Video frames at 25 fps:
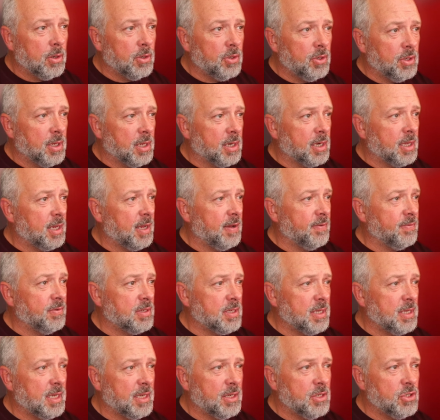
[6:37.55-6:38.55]
You got to have a
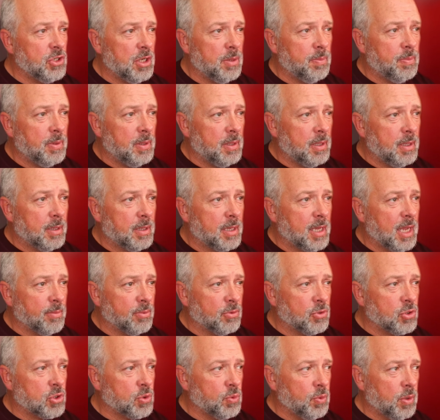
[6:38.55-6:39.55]
10 GPE cable
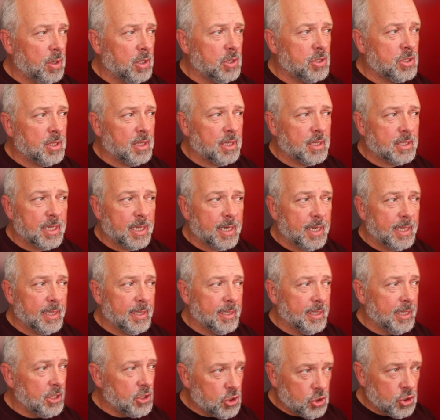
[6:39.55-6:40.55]
switch that's got at
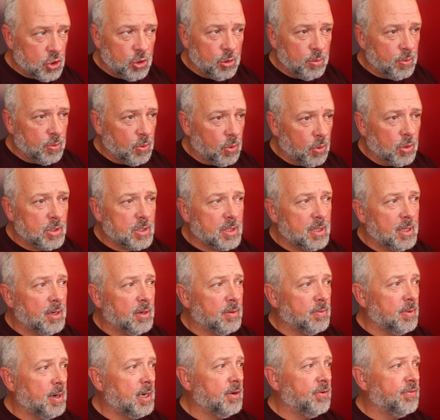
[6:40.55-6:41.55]
least 2 ports that are
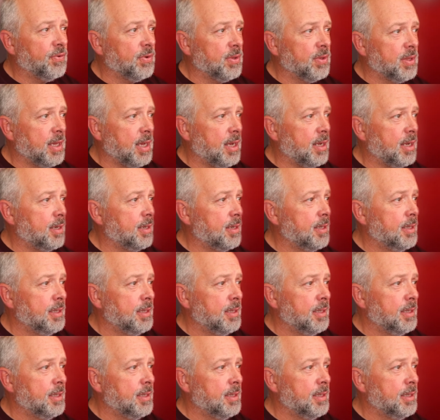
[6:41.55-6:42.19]
rated for that.